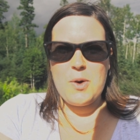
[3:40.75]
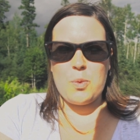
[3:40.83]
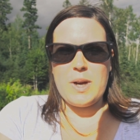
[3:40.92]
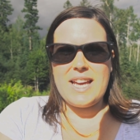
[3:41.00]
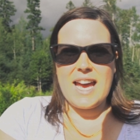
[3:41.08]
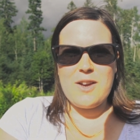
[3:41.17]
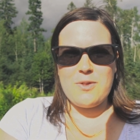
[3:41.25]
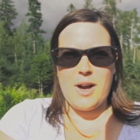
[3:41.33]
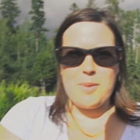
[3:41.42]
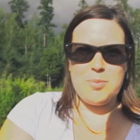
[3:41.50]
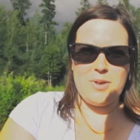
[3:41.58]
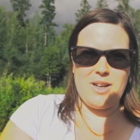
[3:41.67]
We gave
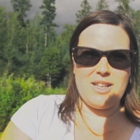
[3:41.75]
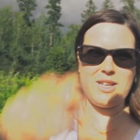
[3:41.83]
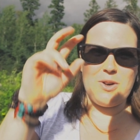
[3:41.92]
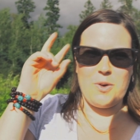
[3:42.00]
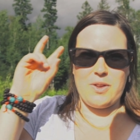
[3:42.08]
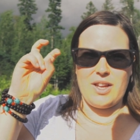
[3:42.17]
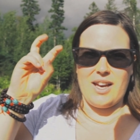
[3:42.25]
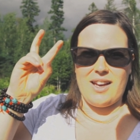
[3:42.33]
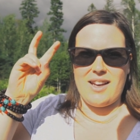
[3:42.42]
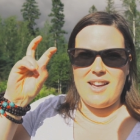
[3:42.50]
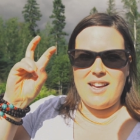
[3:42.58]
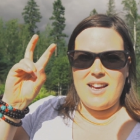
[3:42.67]
up, you know,
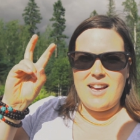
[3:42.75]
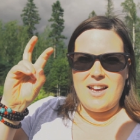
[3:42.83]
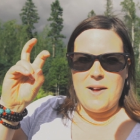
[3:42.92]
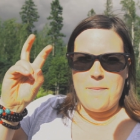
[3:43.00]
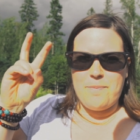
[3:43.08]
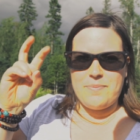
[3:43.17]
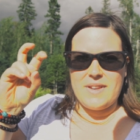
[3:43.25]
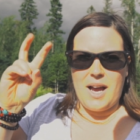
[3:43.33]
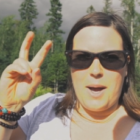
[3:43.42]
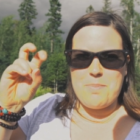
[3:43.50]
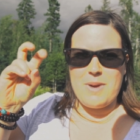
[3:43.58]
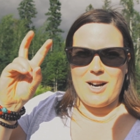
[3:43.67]
the
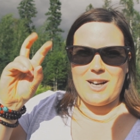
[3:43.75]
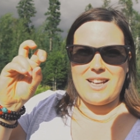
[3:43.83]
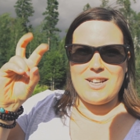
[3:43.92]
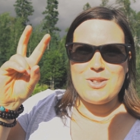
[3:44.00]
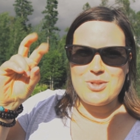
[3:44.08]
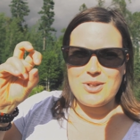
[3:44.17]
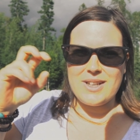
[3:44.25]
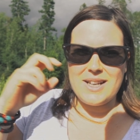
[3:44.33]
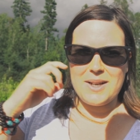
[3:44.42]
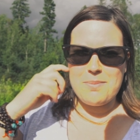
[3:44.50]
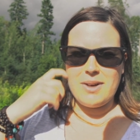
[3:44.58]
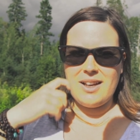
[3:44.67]
American
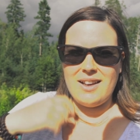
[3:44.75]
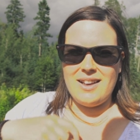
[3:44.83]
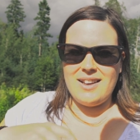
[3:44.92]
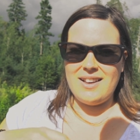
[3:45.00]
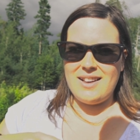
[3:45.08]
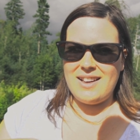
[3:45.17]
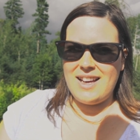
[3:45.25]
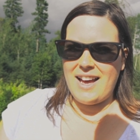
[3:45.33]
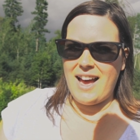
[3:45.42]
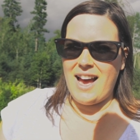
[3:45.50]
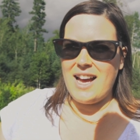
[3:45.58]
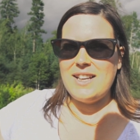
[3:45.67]
dream
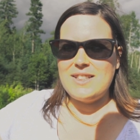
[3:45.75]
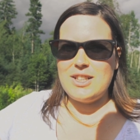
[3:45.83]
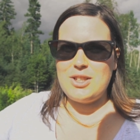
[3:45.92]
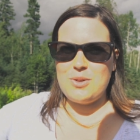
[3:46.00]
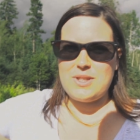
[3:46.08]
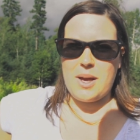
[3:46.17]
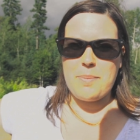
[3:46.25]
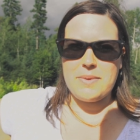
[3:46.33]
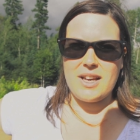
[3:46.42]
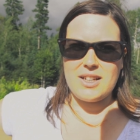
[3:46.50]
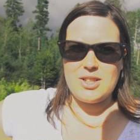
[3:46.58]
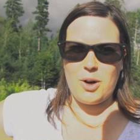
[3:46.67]
to do
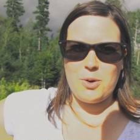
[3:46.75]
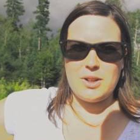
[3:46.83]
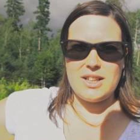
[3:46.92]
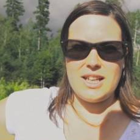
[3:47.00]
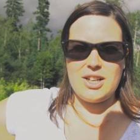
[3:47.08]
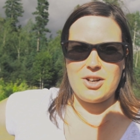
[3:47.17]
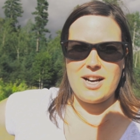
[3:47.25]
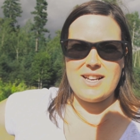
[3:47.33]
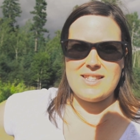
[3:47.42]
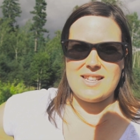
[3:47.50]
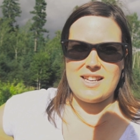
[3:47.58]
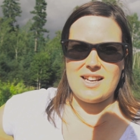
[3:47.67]
something totally
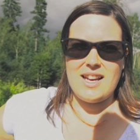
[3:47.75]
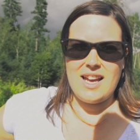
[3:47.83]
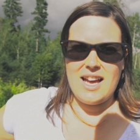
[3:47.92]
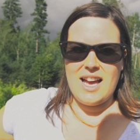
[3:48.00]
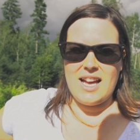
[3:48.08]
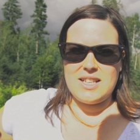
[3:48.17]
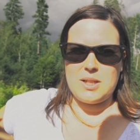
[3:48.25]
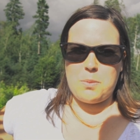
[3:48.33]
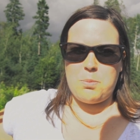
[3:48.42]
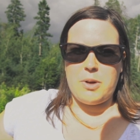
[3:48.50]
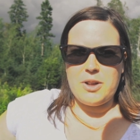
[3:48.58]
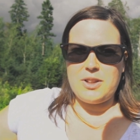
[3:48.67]
crazy, to
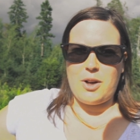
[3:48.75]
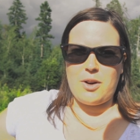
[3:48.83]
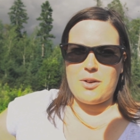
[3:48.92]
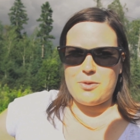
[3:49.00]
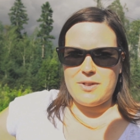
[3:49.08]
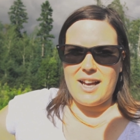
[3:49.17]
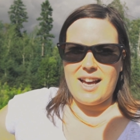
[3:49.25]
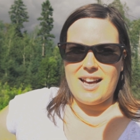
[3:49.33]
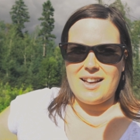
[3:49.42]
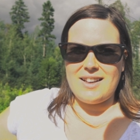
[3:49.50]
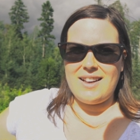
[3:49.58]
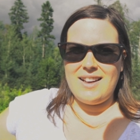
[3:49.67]
build out a
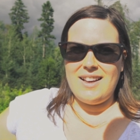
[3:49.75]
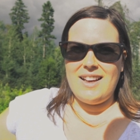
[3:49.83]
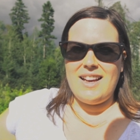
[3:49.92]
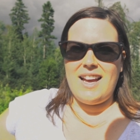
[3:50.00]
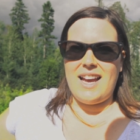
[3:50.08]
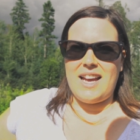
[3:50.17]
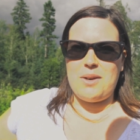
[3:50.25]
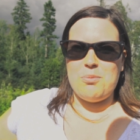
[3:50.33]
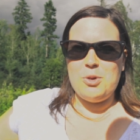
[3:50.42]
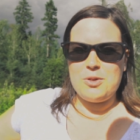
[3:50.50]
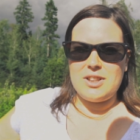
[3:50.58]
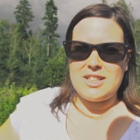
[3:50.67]
van and
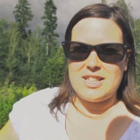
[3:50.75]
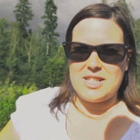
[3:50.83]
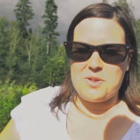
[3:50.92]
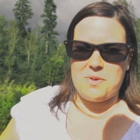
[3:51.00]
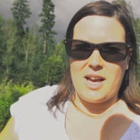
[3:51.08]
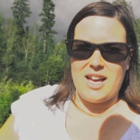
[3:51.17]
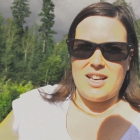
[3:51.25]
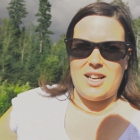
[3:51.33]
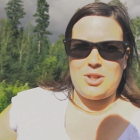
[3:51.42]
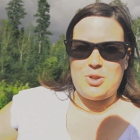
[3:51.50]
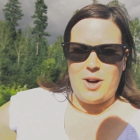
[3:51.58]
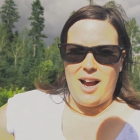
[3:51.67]
move into this van
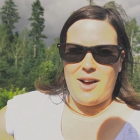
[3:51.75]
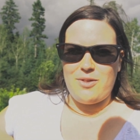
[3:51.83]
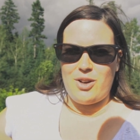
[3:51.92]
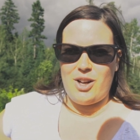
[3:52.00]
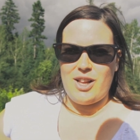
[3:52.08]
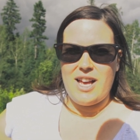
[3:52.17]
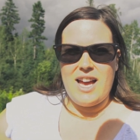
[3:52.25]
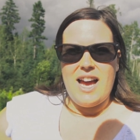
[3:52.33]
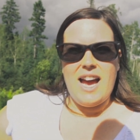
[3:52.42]
and travel